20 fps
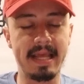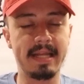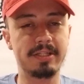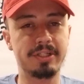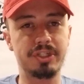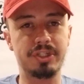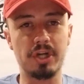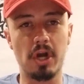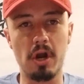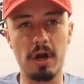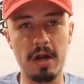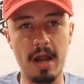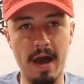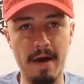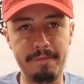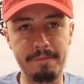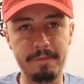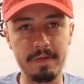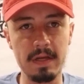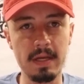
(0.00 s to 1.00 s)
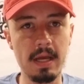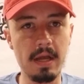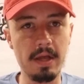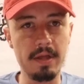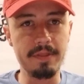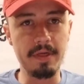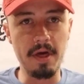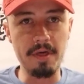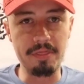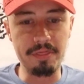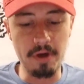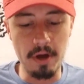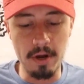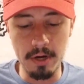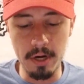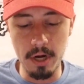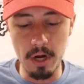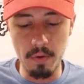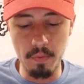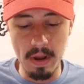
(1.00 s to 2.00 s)
and sure enough, the
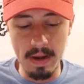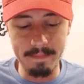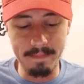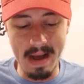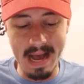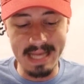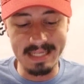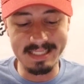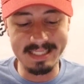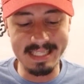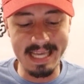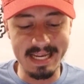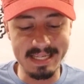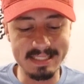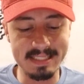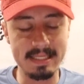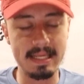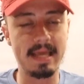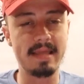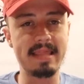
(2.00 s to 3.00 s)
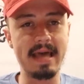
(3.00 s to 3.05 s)
Thunder win by six.